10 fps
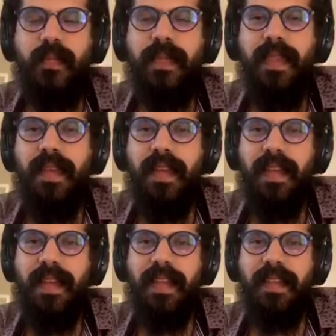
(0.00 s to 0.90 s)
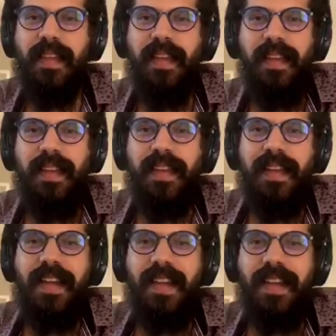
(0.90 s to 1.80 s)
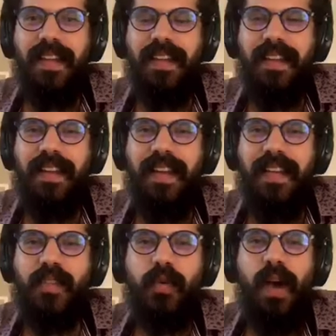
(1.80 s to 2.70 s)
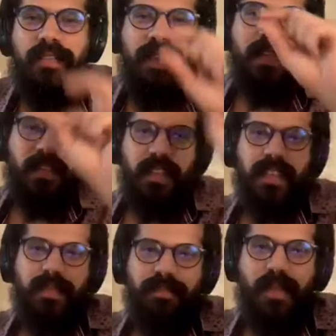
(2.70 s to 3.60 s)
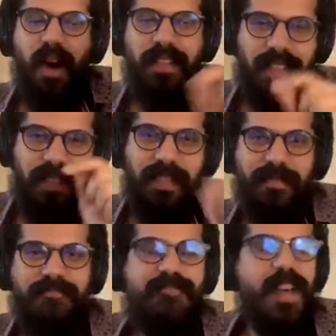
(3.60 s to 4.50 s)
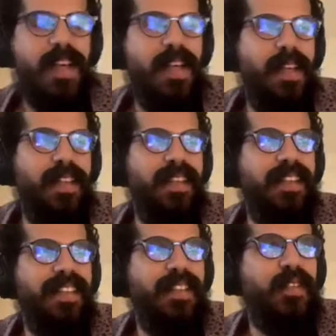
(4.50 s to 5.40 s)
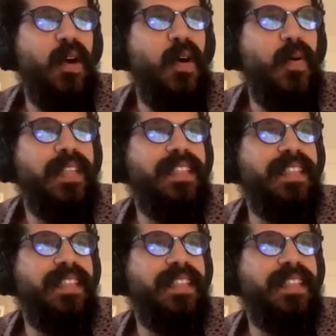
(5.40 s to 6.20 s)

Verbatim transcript: uh, uh, into a vector content. so what's